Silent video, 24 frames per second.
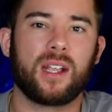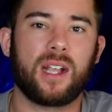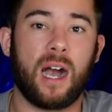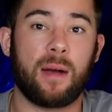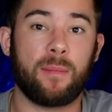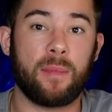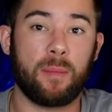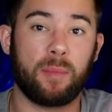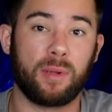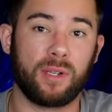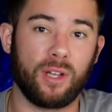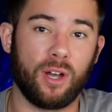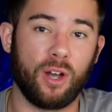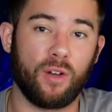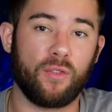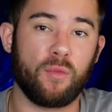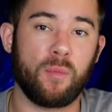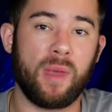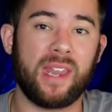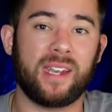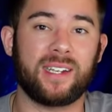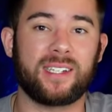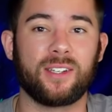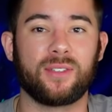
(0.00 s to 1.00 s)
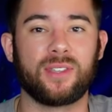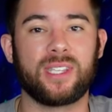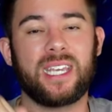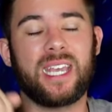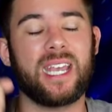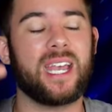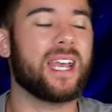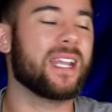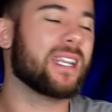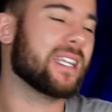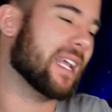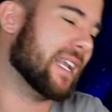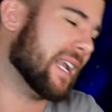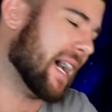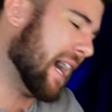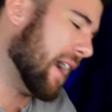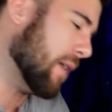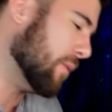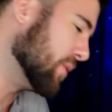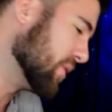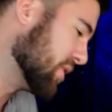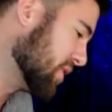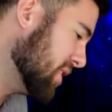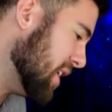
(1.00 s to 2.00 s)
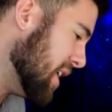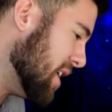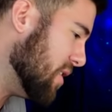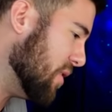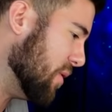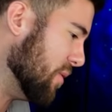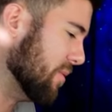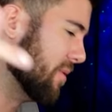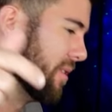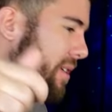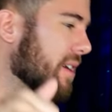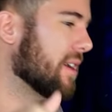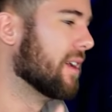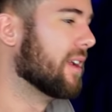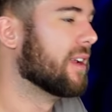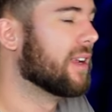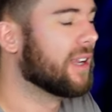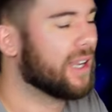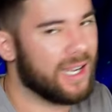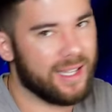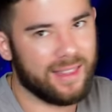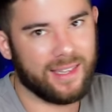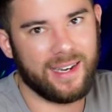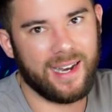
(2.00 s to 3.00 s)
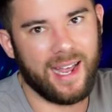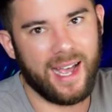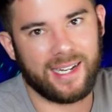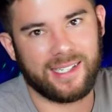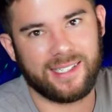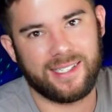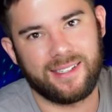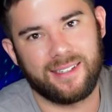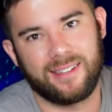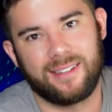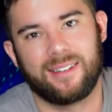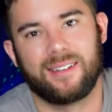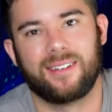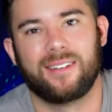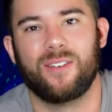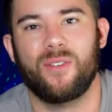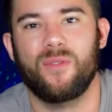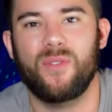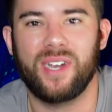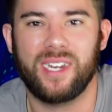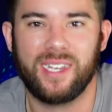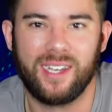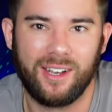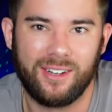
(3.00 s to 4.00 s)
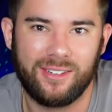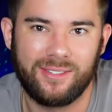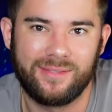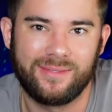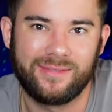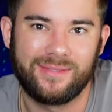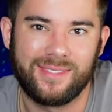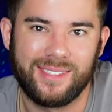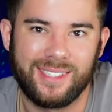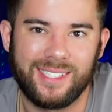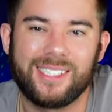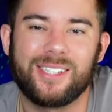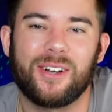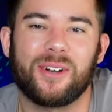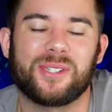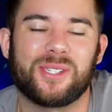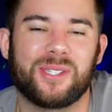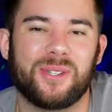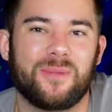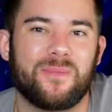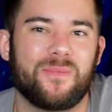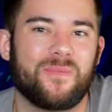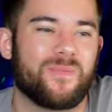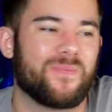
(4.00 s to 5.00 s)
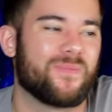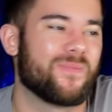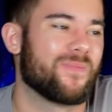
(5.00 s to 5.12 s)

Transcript: comment below if you made it till the end, and I will see you in the next video. Talk soon.